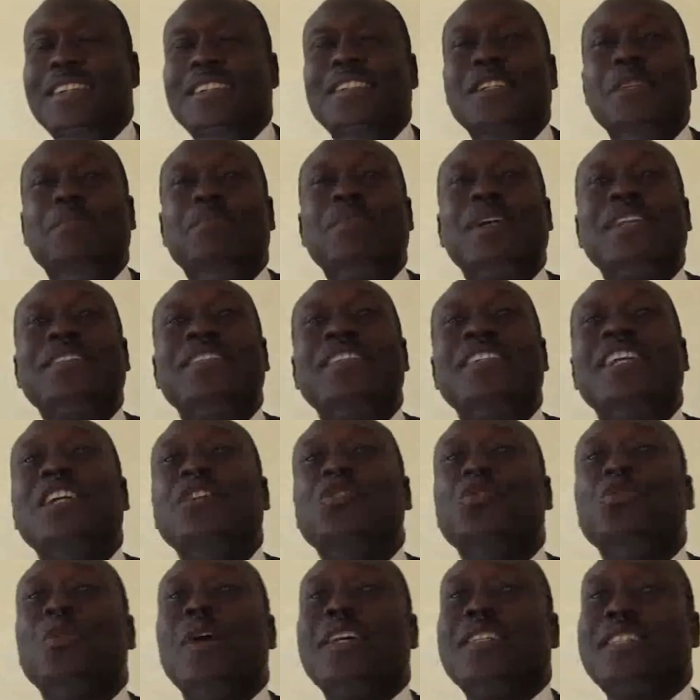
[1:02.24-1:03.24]
the
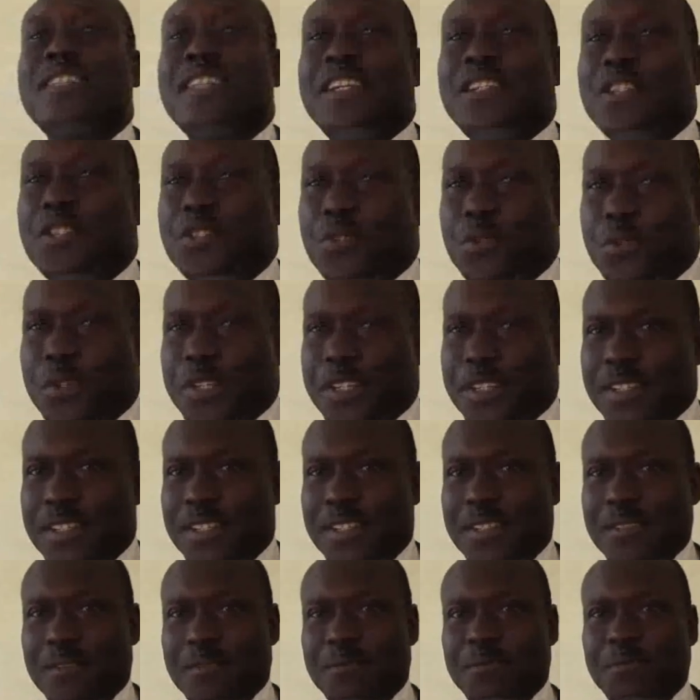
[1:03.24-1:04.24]
president should assent to it.
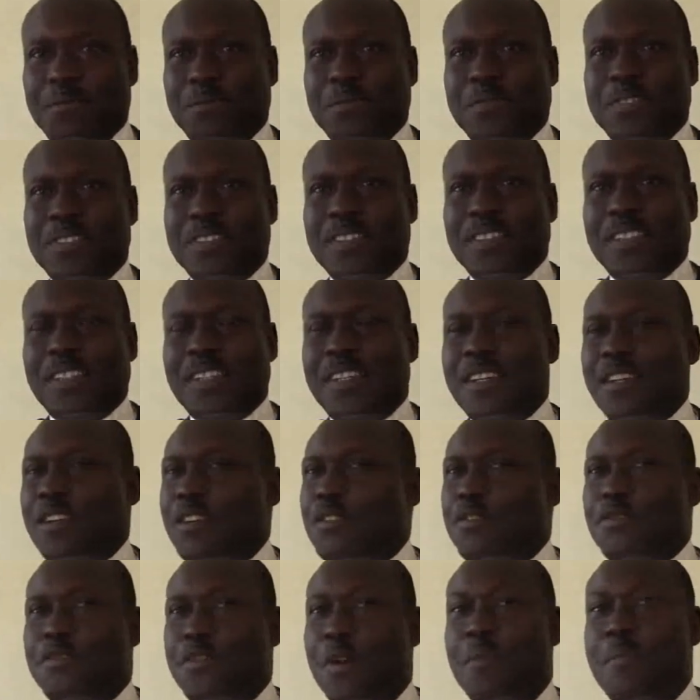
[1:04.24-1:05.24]

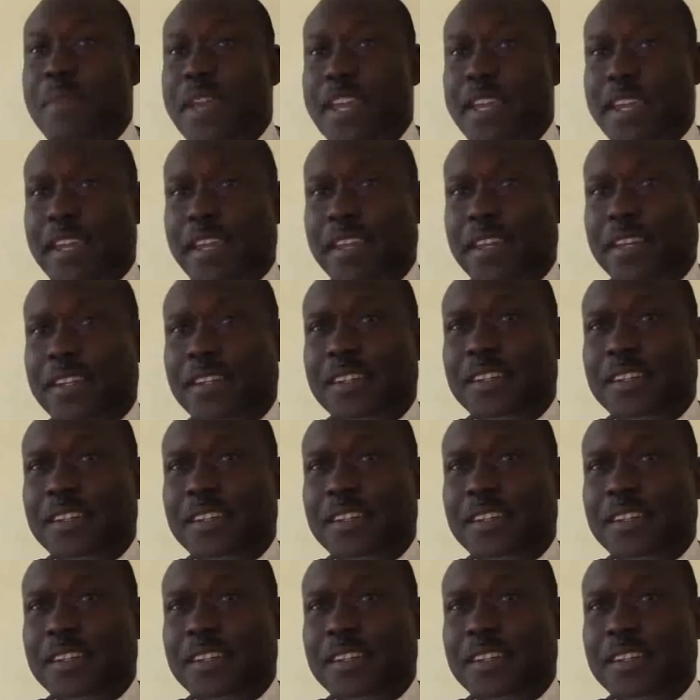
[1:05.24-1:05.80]
For me,